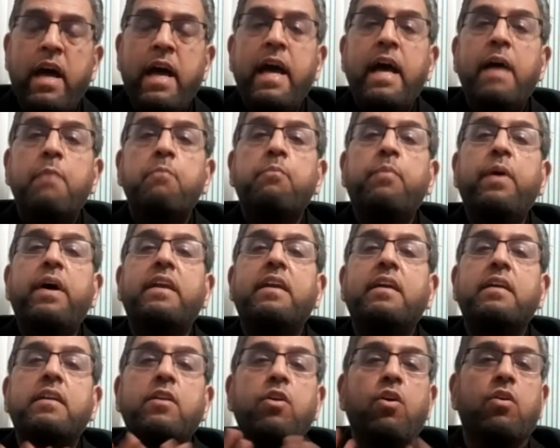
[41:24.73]
But
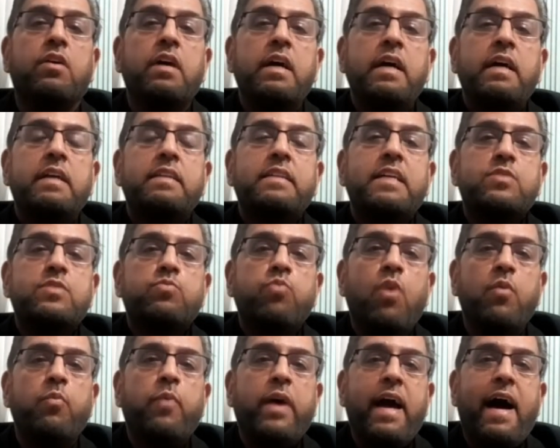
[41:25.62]
look, there's one way.
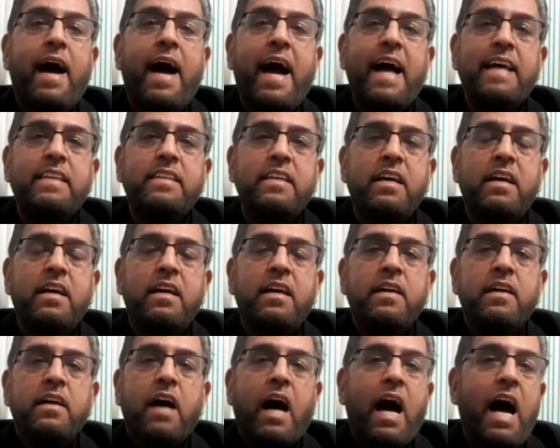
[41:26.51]
Either,
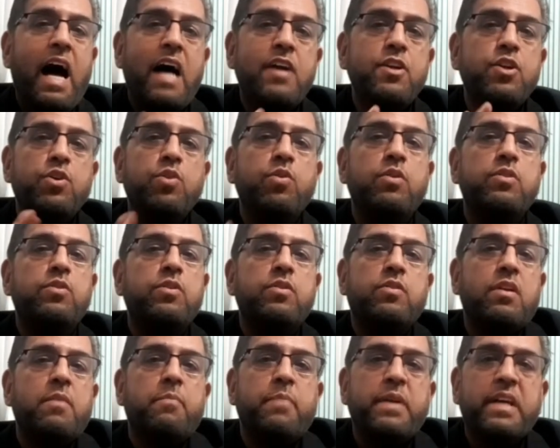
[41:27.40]
how do you do it? You can
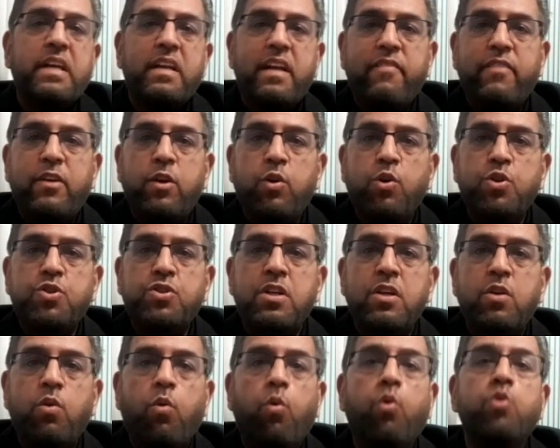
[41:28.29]
revolution?
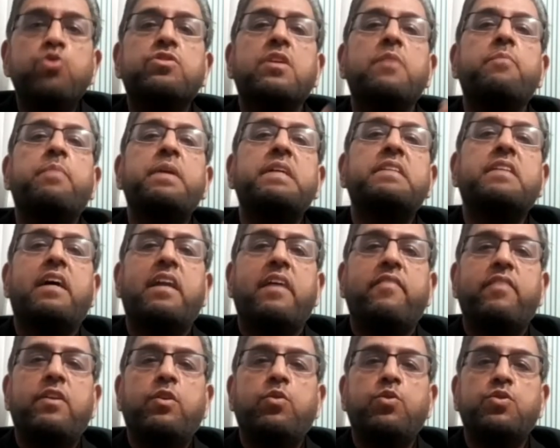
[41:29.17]
Who's going to bring that
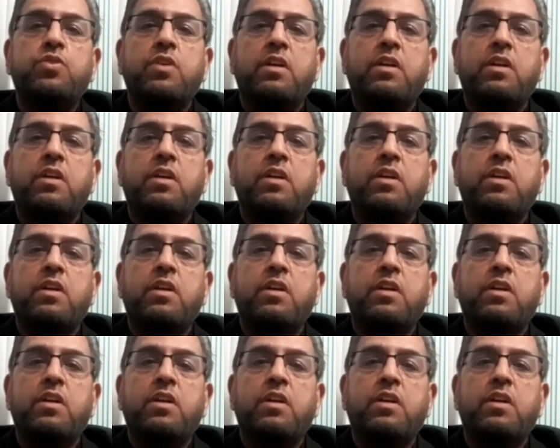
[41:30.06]
revolution?